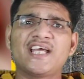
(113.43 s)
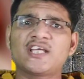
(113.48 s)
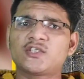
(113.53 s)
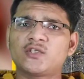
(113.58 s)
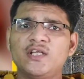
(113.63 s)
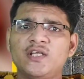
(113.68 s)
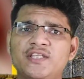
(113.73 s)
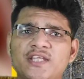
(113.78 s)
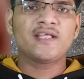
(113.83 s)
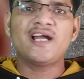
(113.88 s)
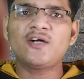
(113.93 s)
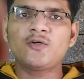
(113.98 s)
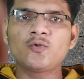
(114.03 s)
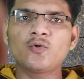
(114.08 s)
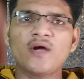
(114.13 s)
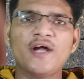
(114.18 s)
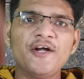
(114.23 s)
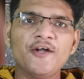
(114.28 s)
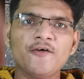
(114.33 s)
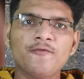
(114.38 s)
Actually there are
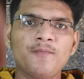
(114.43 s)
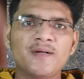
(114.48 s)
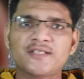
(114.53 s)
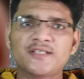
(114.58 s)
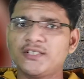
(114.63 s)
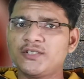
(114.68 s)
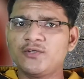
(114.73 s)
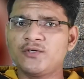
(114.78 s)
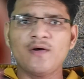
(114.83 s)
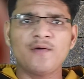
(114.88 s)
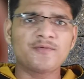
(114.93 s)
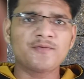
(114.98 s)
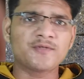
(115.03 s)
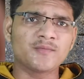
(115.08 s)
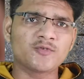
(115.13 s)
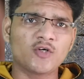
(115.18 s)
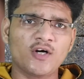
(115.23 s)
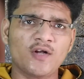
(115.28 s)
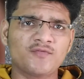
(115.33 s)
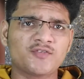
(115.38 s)
two kind of person. You have
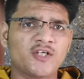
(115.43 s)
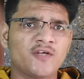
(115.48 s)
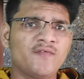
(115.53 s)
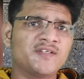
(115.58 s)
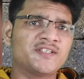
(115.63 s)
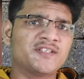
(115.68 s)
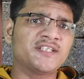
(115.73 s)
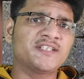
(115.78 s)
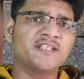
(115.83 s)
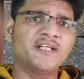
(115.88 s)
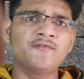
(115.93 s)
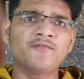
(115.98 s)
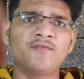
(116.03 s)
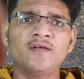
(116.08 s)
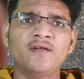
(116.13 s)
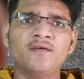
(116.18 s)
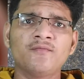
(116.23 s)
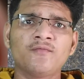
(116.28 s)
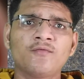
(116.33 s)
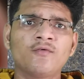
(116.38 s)
some sort of services, and
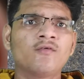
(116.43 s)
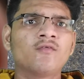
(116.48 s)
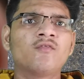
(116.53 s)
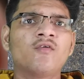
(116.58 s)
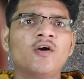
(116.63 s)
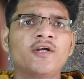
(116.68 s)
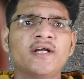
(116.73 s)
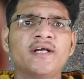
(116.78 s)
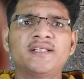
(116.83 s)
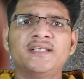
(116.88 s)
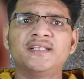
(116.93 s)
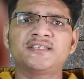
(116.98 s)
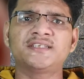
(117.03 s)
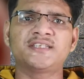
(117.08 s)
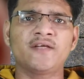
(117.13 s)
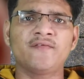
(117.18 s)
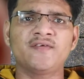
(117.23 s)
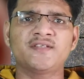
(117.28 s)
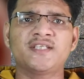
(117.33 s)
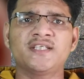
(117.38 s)
one who wanted that
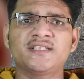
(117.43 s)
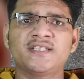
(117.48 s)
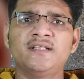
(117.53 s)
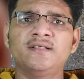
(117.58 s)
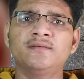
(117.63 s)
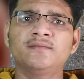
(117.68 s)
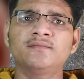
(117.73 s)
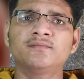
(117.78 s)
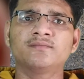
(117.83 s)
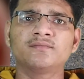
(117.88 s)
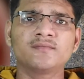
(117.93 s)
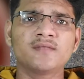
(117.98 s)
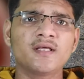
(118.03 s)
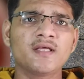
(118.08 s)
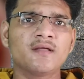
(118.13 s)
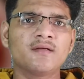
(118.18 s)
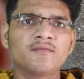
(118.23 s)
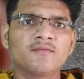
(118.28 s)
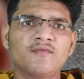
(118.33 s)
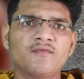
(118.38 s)
services, and
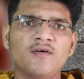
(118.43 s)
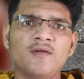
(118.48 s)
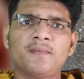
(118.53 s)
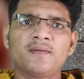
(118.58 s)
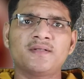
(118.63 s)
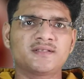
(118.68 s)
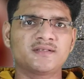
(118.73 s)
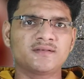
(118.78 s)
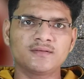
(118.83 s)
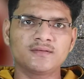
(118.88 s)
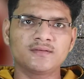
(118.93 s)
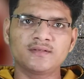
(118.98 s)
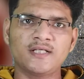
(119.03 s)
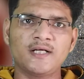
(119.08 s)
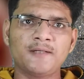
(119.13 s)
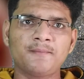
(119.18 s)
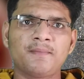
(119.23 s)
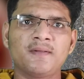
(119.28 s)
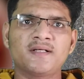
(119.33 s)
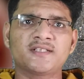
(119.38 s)

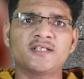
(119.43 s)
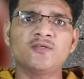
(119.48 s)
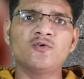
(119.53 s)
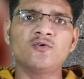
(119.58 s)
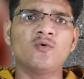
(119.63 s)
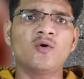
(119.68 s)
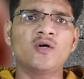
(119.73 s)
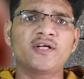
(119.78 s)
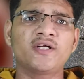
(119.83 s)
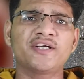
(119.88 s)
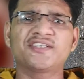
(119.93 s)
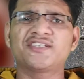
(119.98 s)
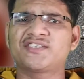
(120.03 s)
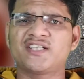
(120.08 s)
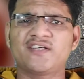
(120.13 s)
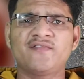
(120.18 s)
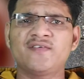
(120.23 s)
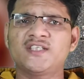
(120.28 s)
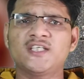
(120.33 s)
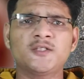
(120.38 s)
that person who wanted the
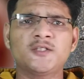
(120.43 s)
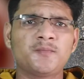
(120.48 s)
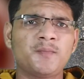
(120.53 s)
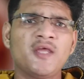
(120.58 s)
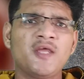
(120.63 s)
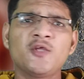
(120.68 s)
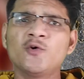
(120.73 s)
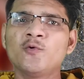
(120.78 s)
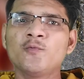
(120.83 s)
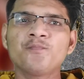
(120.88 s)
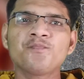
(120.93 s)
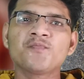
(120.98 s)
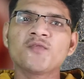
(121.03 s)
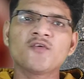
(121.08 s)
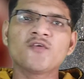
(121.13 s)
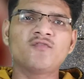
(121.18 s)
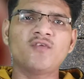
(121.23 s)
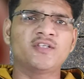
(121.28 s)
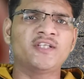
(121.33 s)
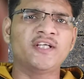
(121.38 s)
services pay you
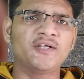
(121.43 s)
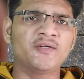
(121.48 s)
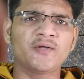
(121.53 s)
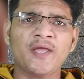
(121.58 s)
for that.